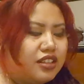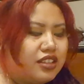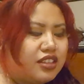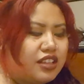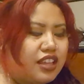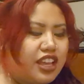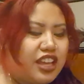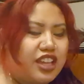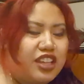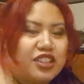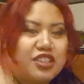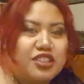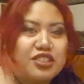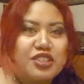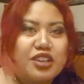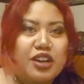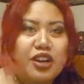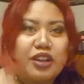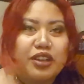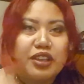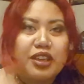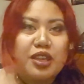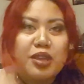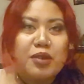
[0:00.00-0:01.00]
and
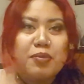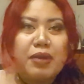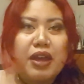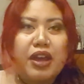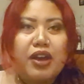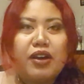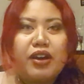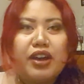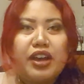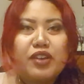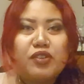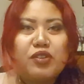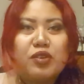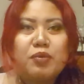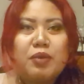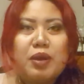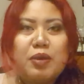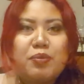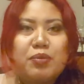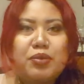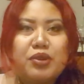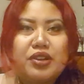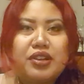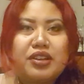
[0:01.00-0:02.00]
talking about, I
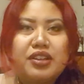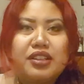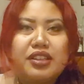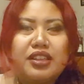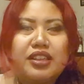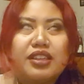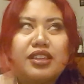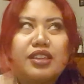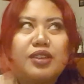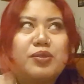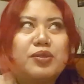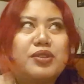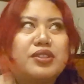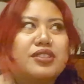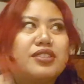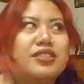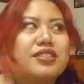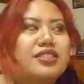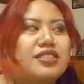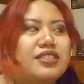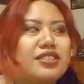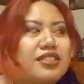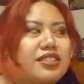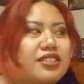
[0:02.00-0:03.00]
remember like it
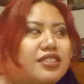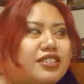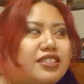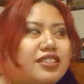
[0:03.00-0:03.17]
was